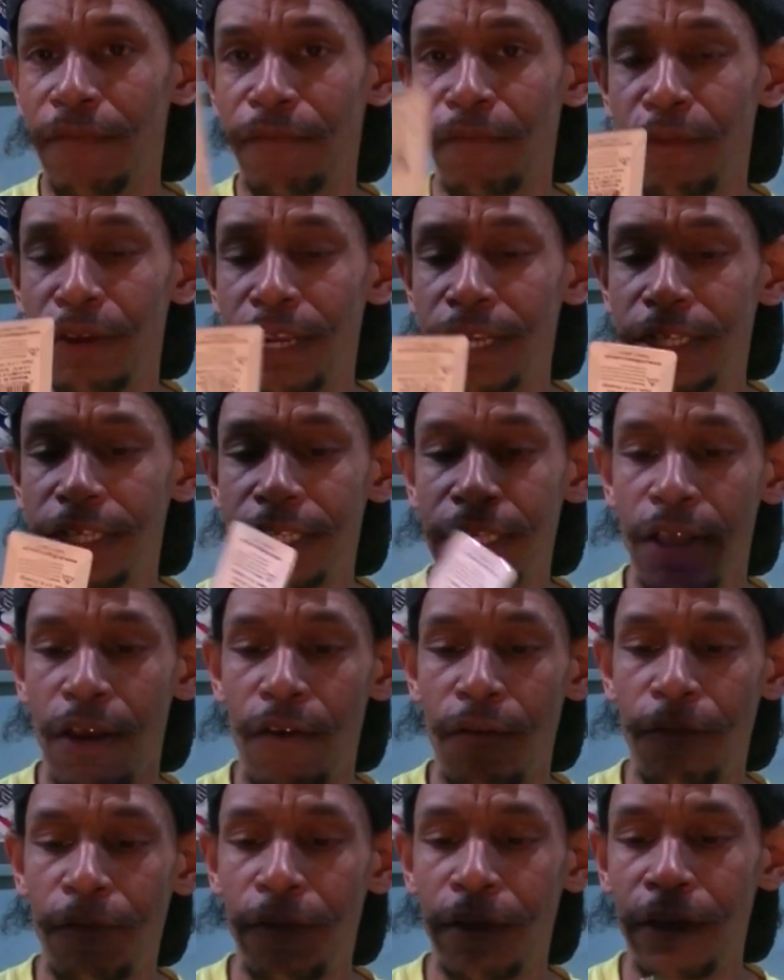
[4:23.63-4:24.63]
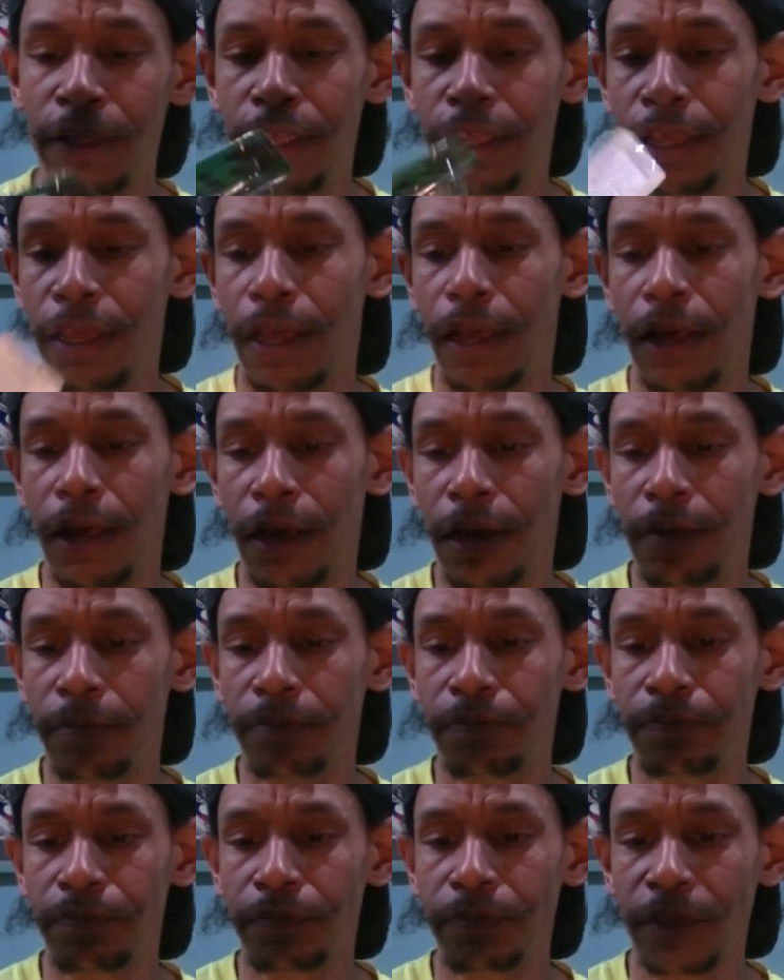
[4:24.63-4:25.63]
and free itself.
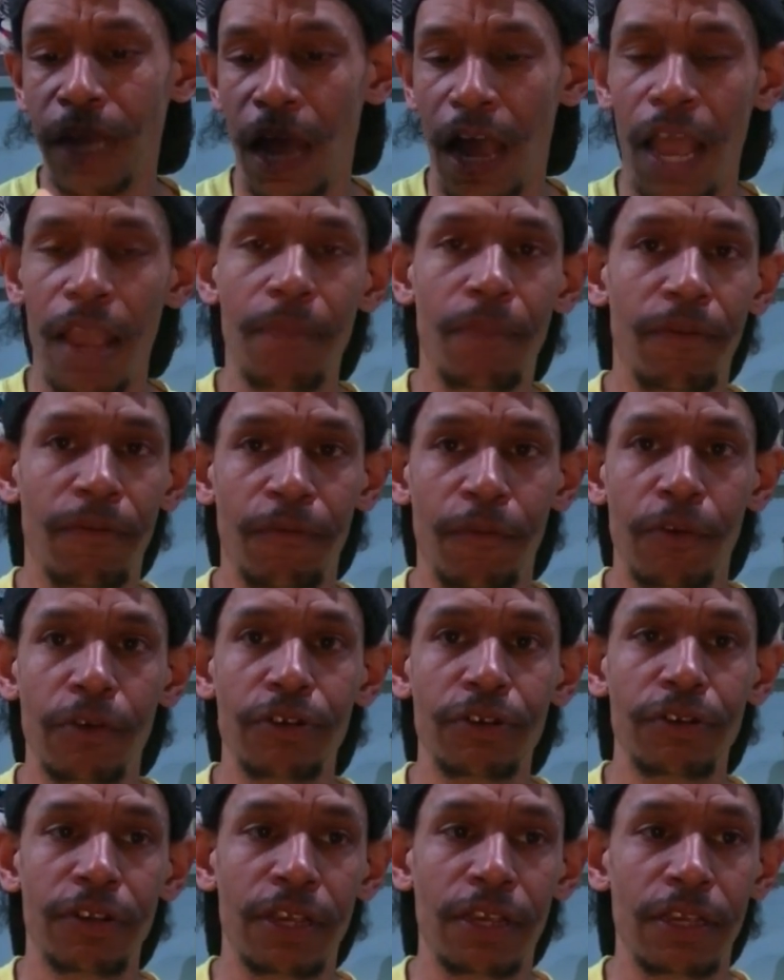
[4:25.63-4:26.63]
I prefer